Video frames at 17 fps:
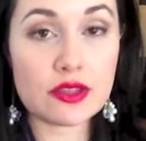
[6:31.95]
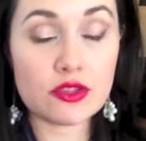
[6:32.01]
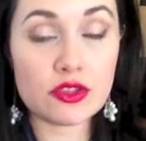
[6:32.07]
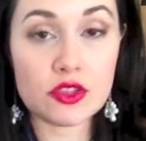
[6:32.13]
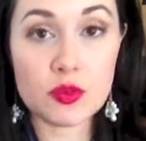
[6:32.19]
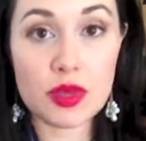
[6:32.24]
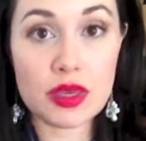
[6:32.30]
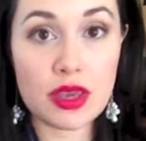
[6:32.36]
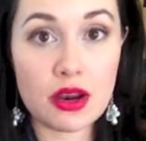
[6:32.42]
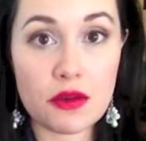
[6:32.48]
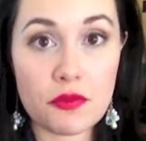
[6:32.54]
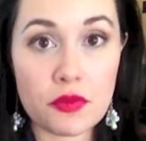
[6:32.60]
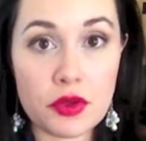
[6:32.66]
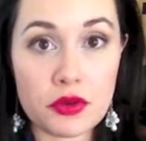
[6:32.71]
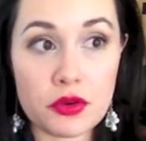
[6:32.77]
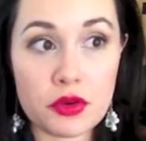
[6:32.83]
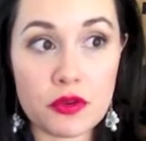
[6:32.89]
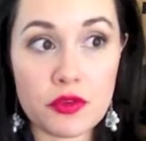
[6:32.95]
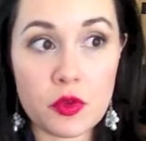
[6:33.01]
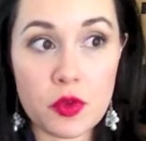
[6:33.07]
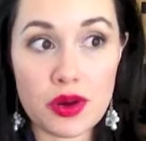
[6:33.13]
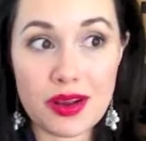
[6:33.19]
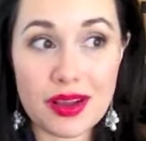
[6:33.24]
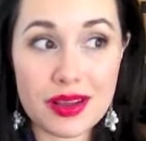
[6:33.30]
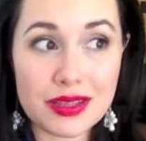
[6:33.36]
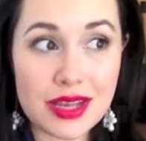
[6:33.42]
So just be careful. I don't know if you wear
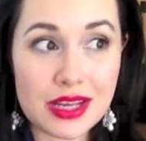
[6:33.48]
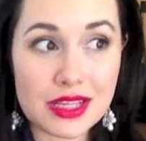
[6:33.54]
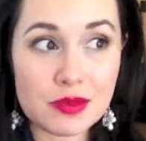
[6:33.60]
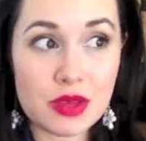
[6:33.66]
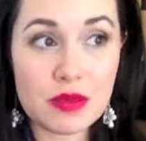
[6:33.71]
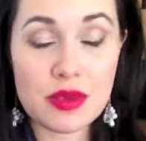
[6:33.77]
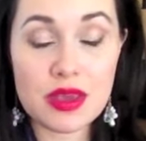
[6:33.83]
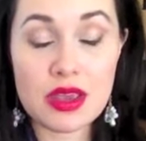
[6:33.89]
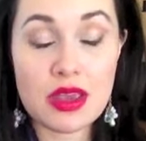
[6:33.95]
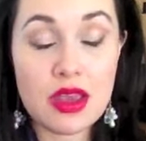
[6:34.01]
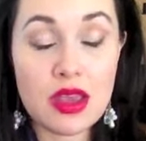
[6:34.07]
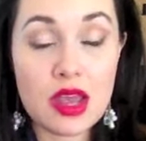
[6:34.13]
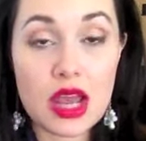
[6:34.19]
contacts, maybe.